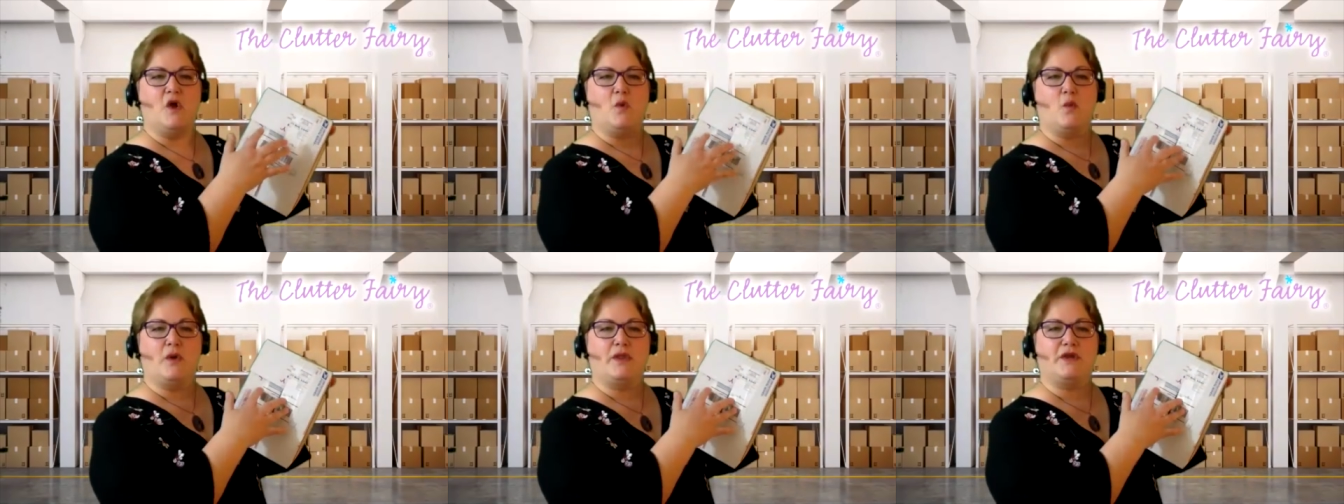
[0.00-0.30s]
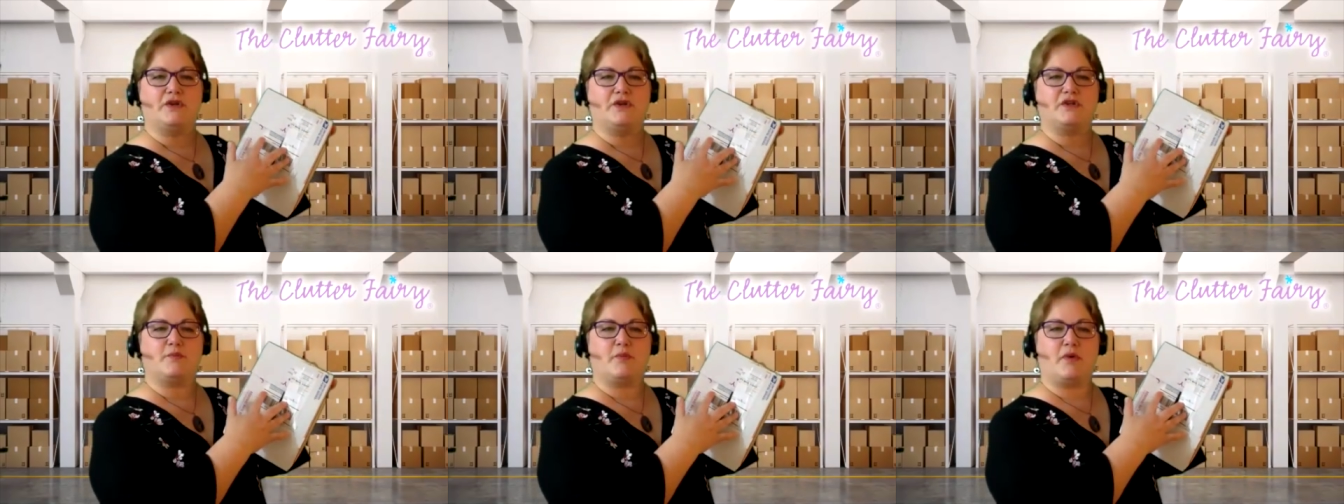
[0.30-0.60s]
When
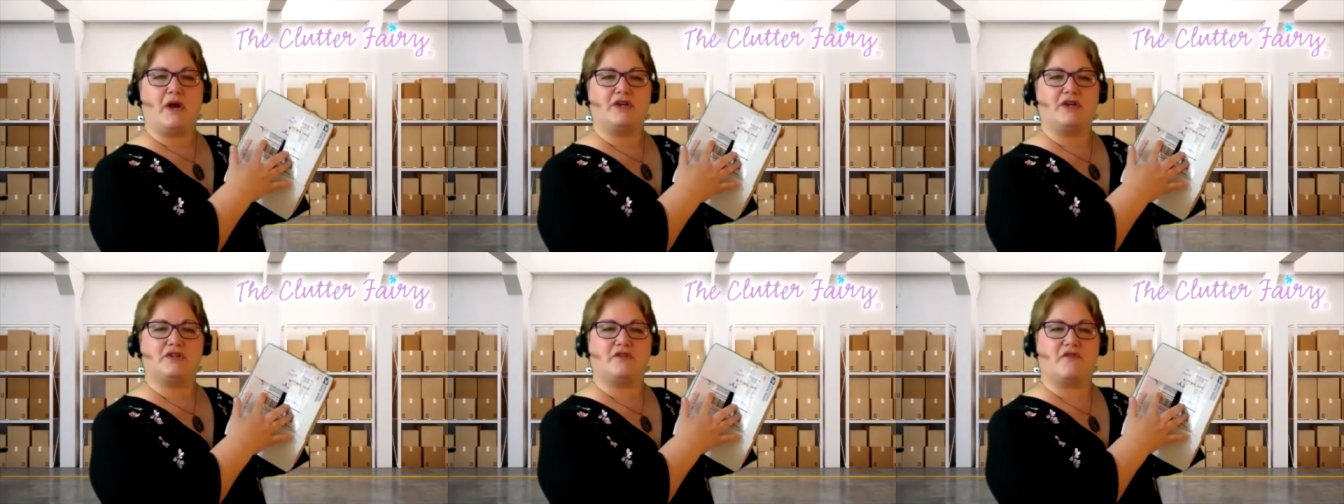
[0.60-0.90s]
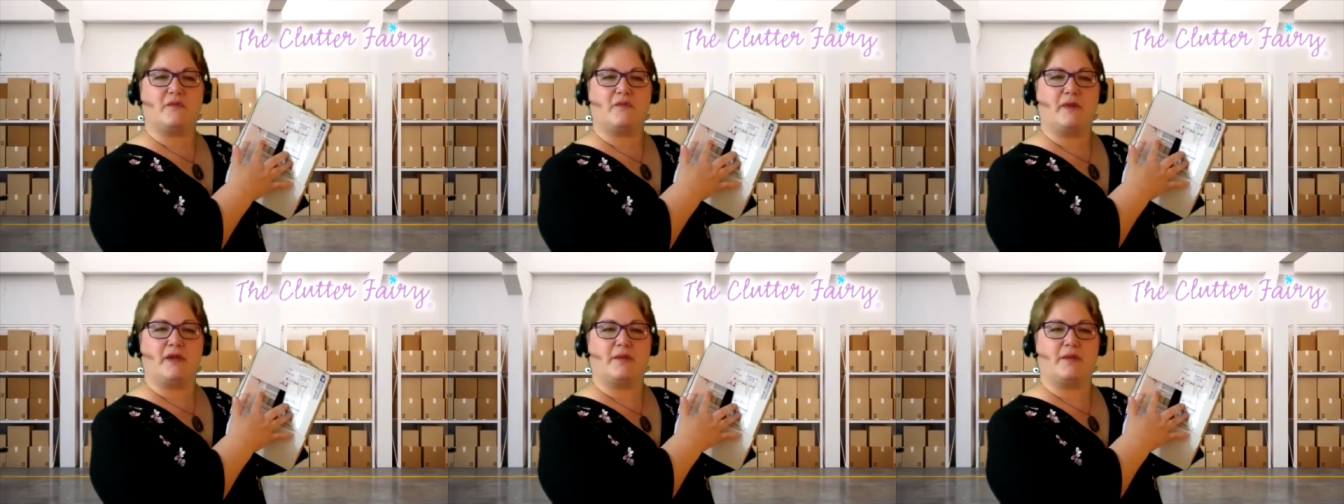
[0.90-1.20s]
there's pressure
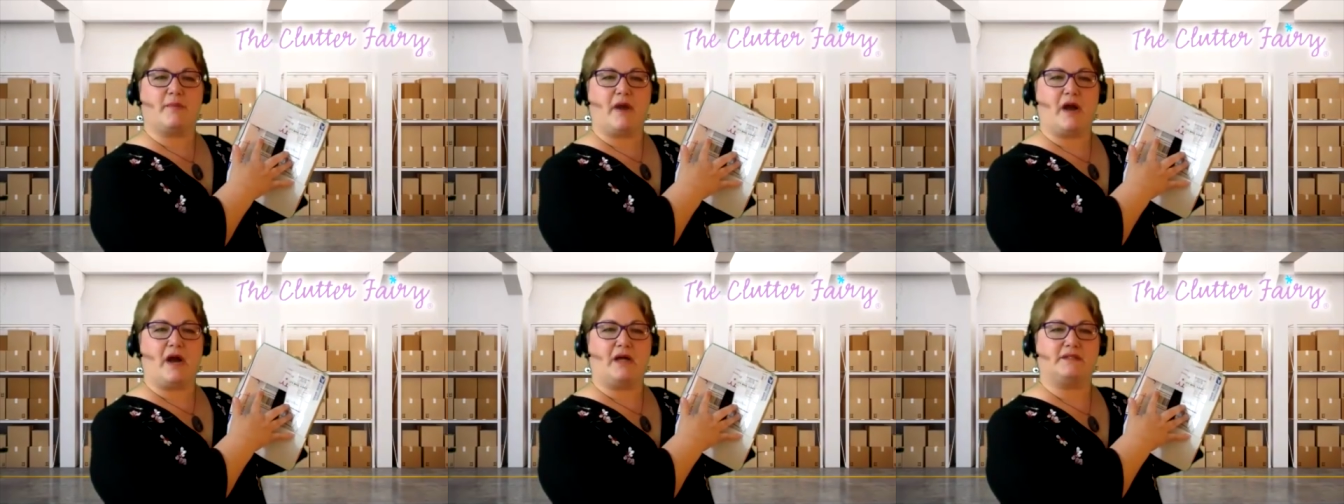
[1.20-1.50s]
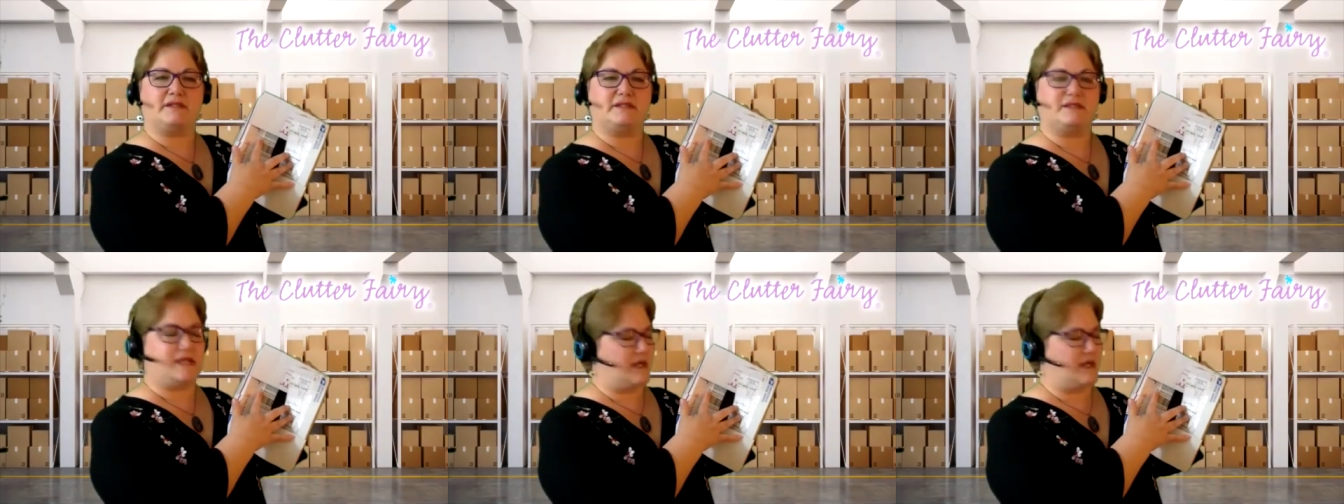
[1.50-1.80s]
from other
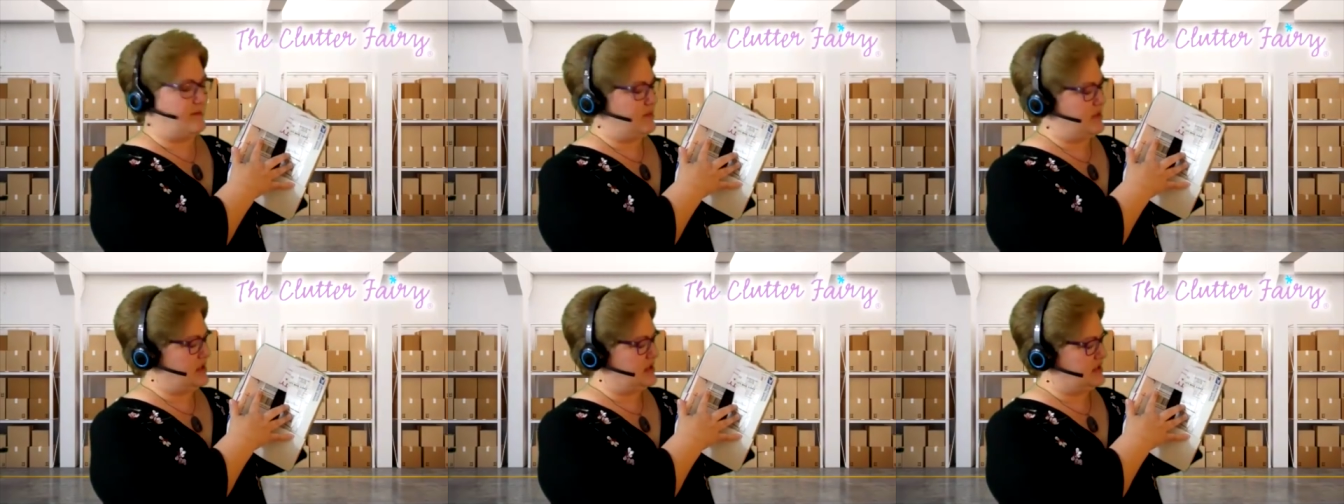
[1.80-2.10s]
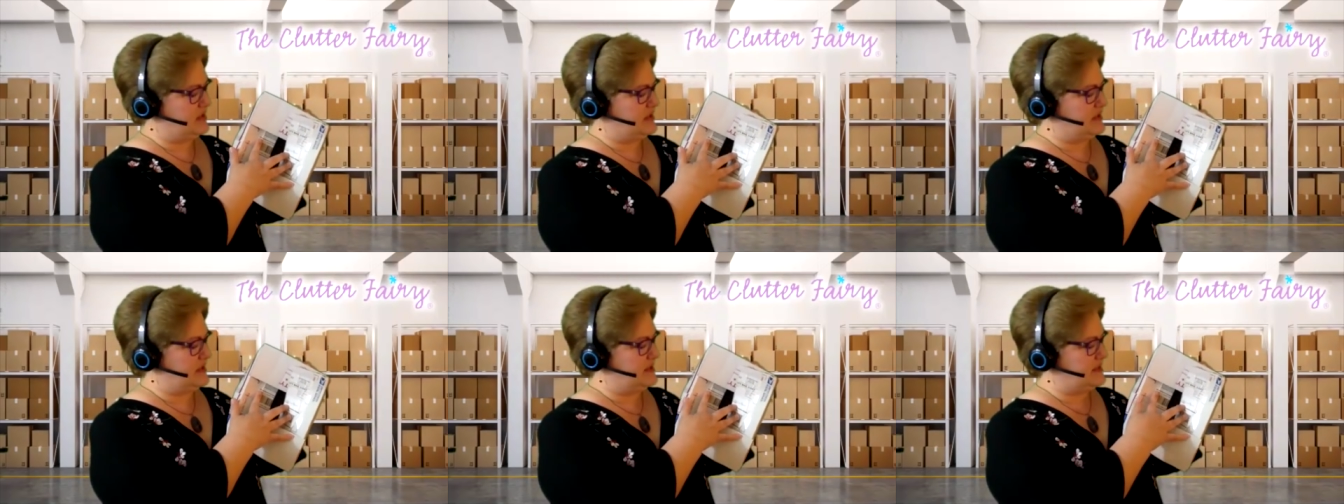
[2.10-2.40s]
boxes and it
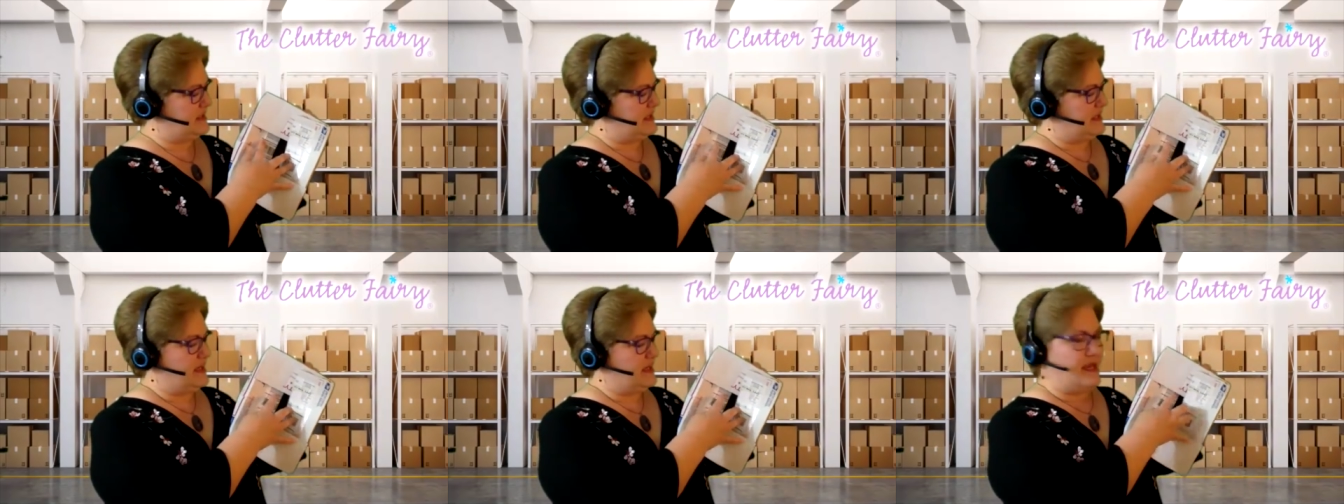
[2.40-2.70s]
pushes,